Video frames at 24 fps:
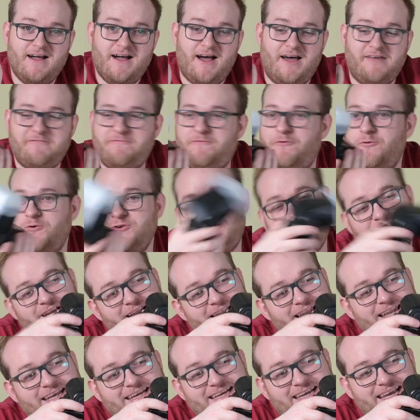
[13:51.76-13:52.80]

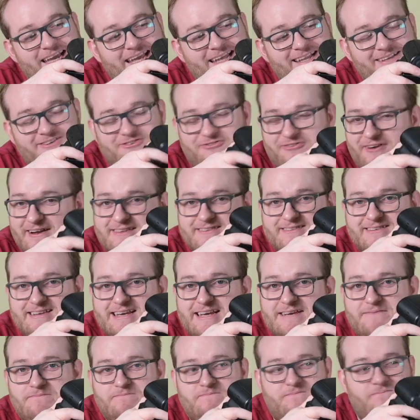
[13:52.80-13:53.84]
Unfortunately, in
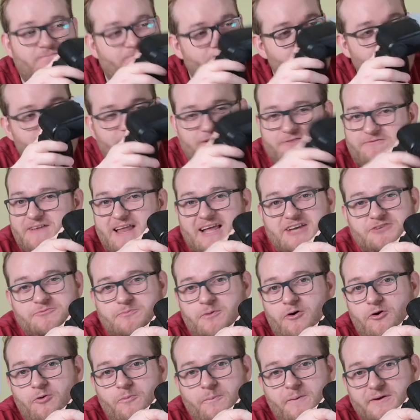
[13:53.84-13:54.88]
transit, the flash
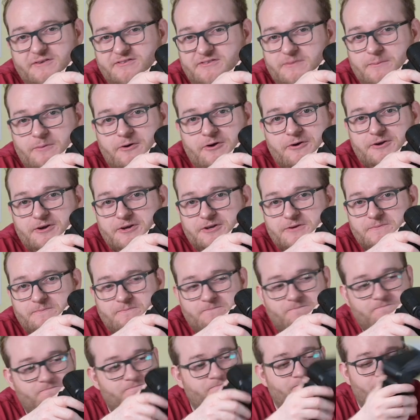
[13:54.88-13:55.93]
bulb must have broken,
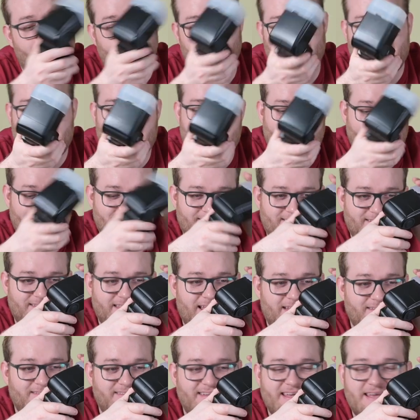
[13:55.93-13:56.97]
and
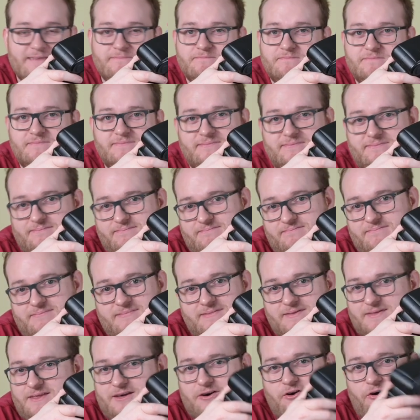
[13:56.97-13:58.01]
that's it.
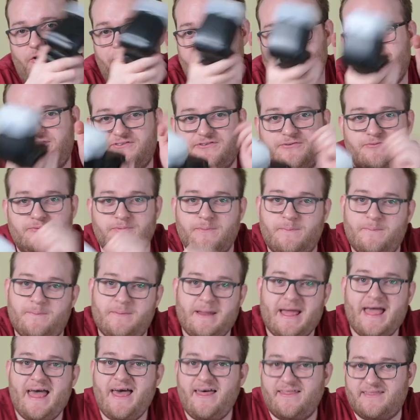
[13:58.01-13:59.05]
The cost to
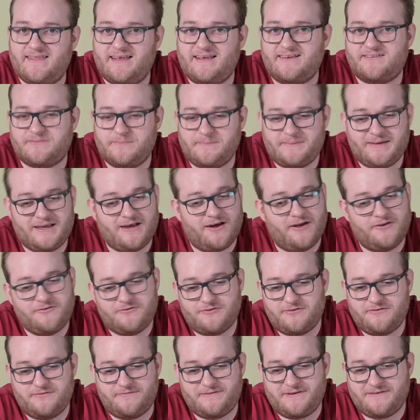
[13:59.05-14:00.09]
repair this would be
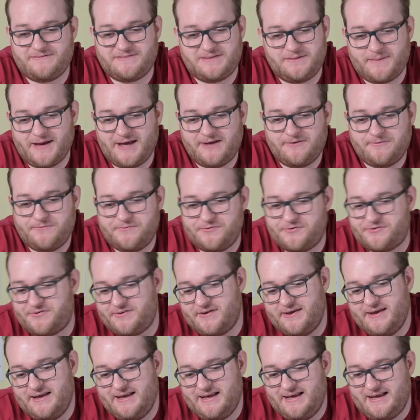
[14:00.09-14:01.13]
£150,
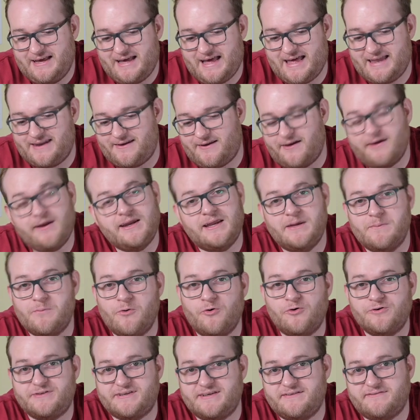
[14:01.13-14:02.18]
and I only
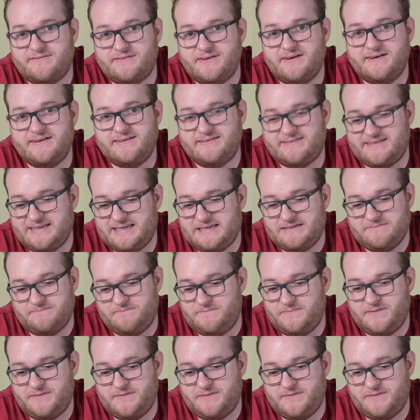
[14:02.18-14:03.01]
bought it for £90.